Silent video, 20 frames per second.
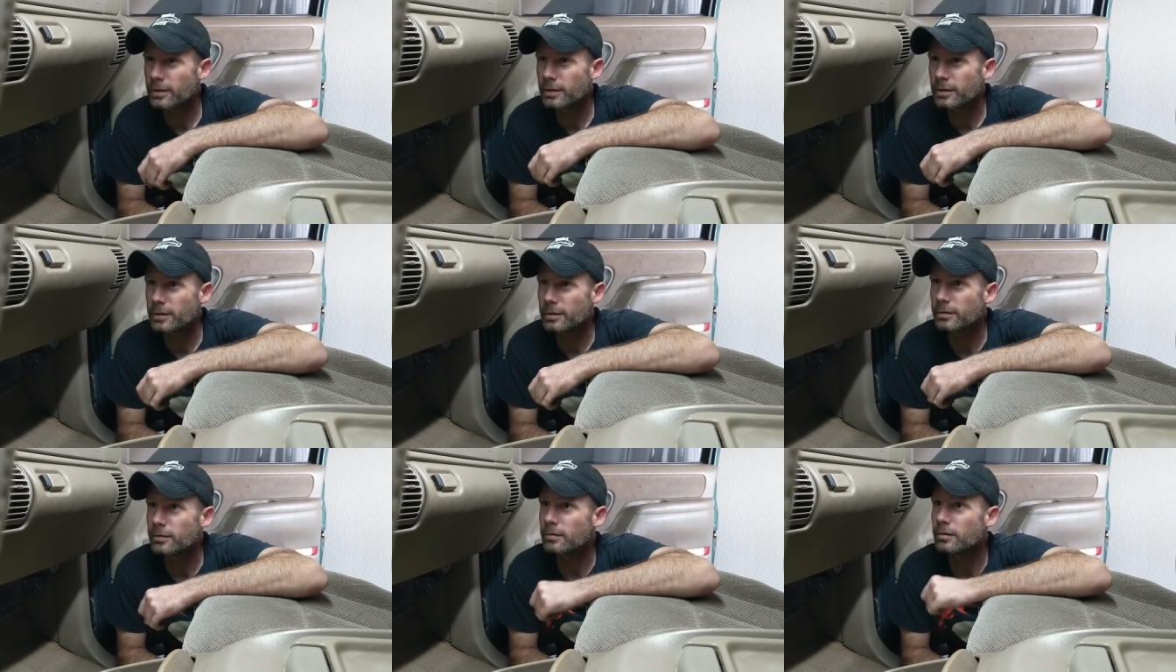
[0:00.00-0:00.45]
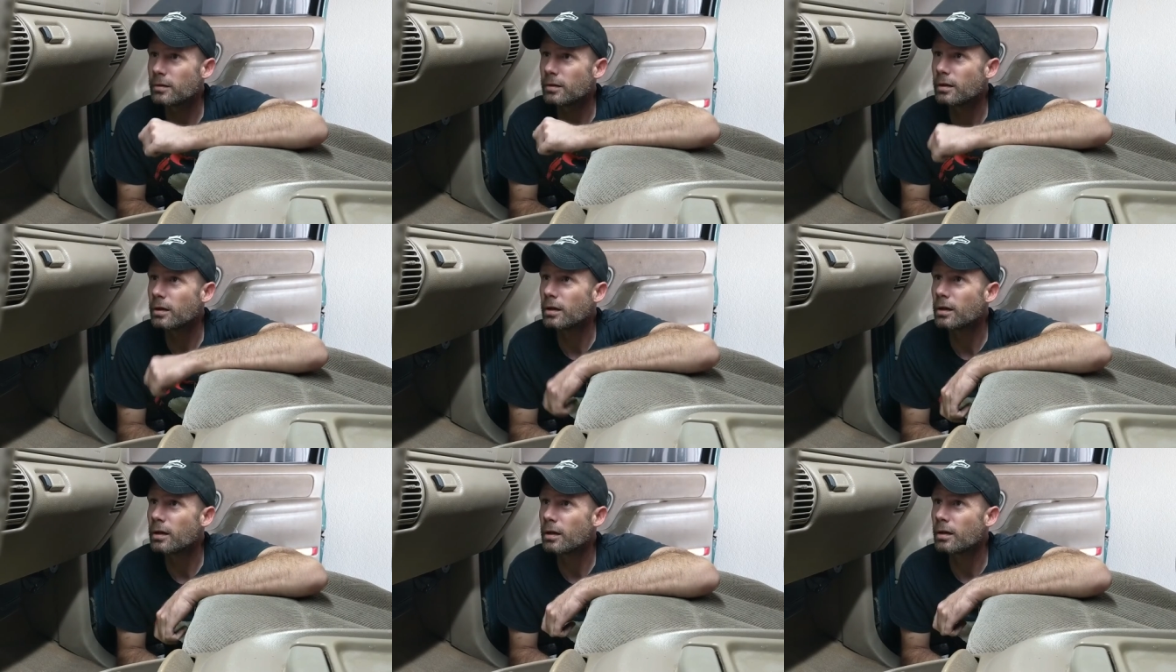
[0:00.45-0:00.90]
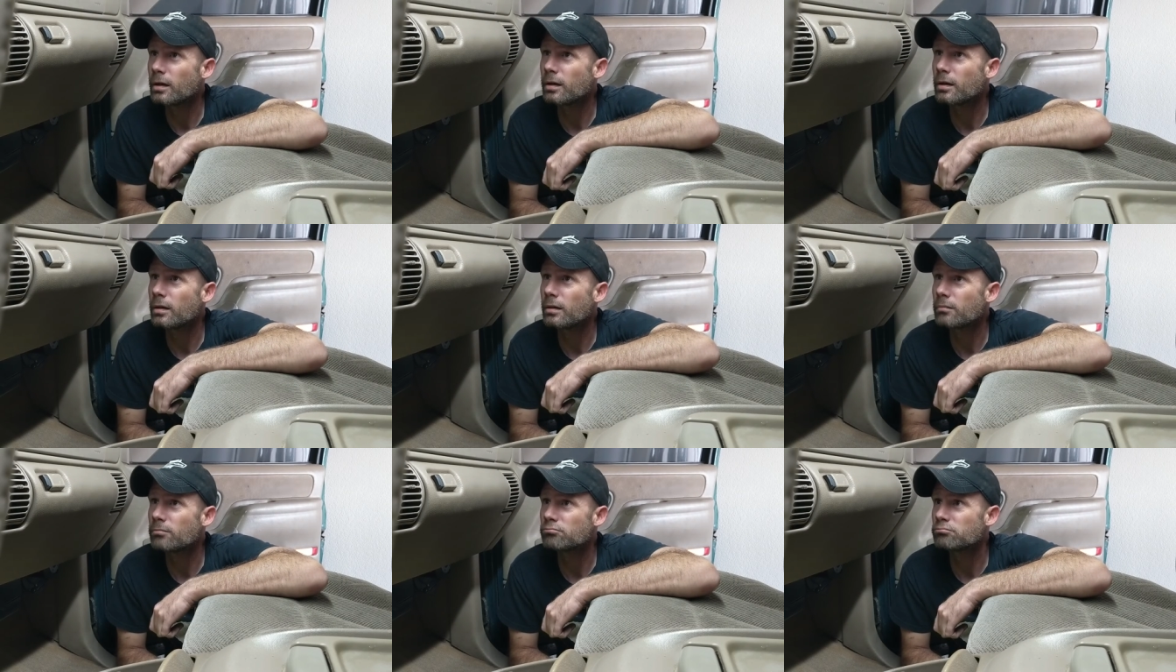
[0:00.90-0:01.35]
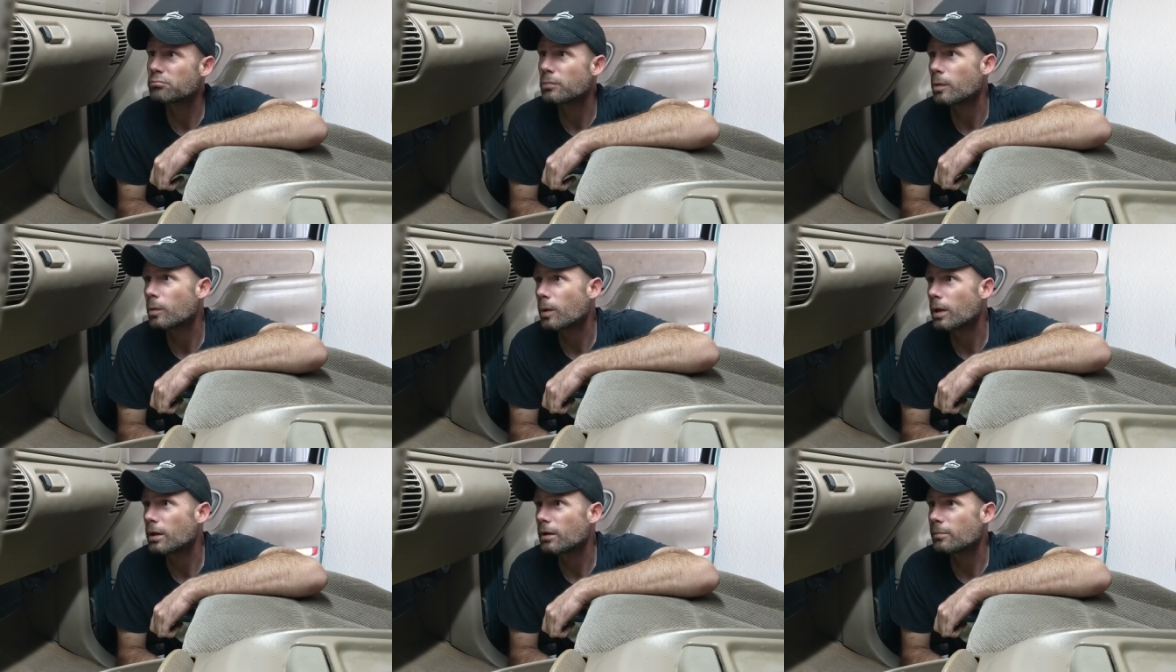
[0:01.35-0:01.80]
good, uh,
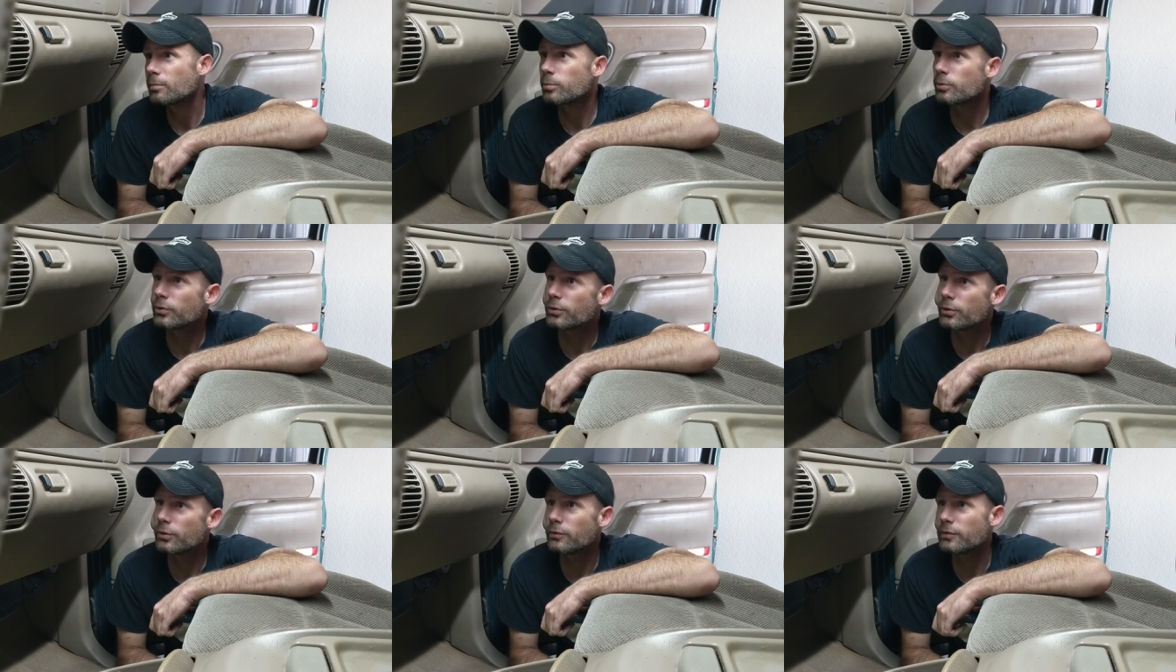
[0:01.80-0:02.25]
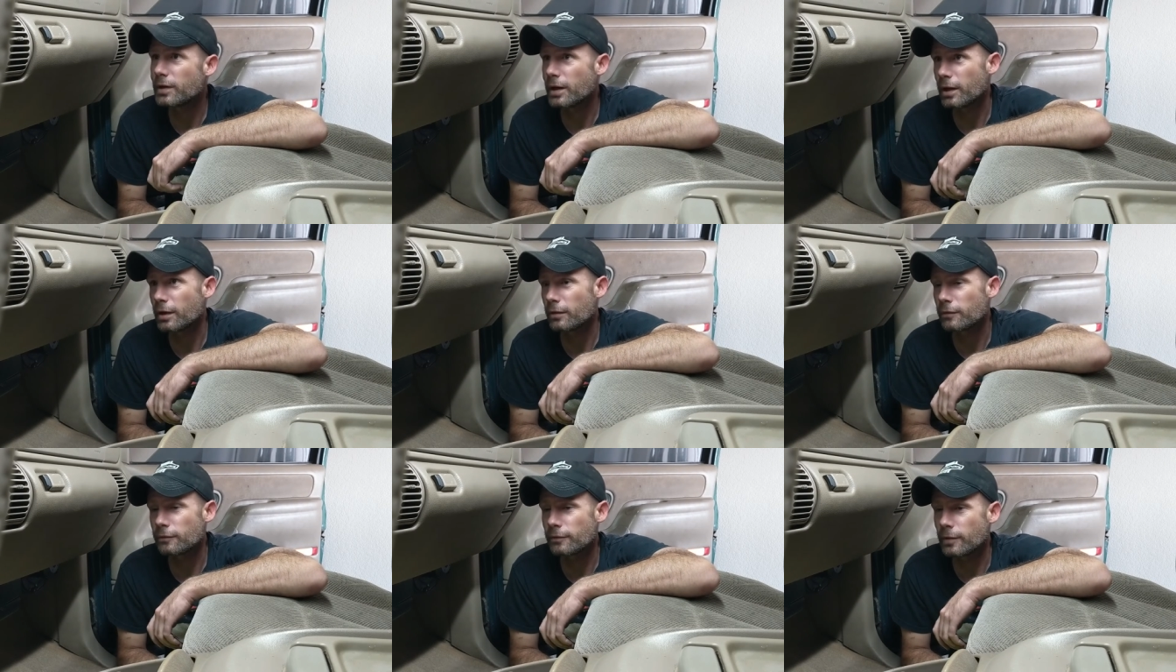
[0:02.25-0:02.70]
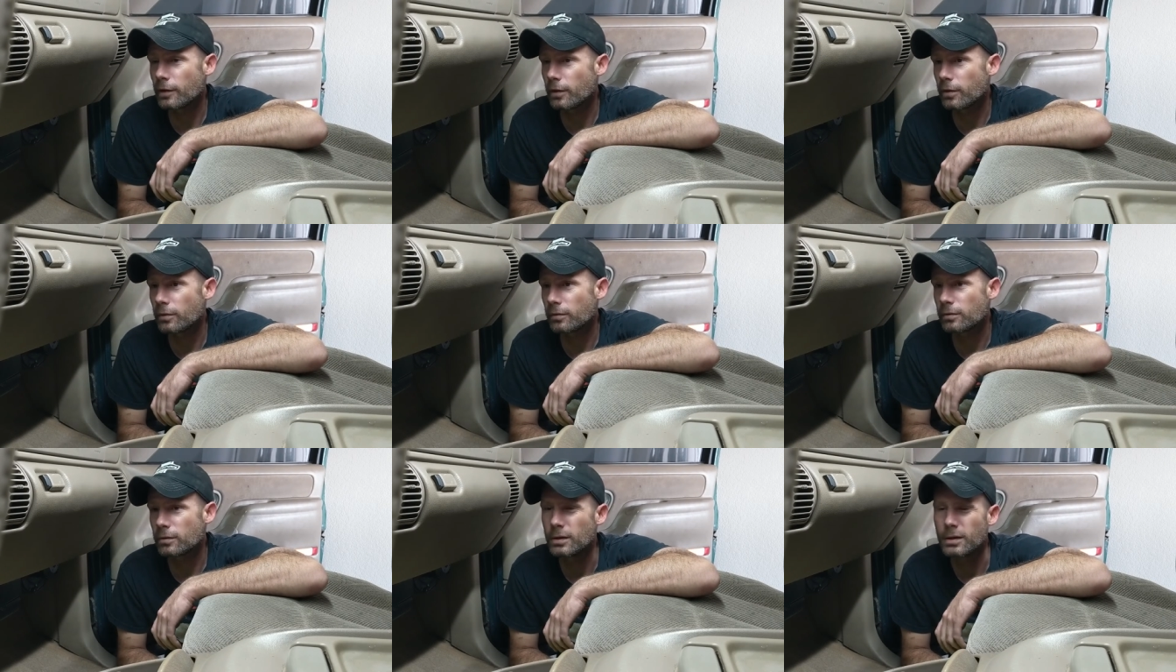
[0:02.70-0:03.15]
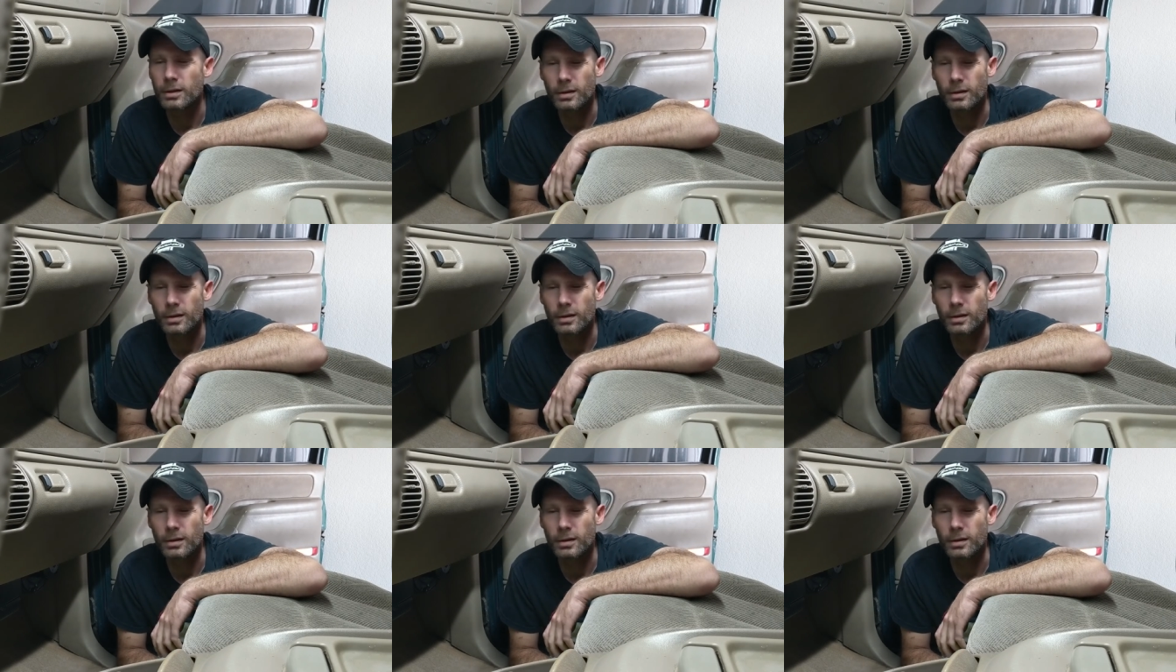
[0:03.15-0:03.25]
well improved airflow.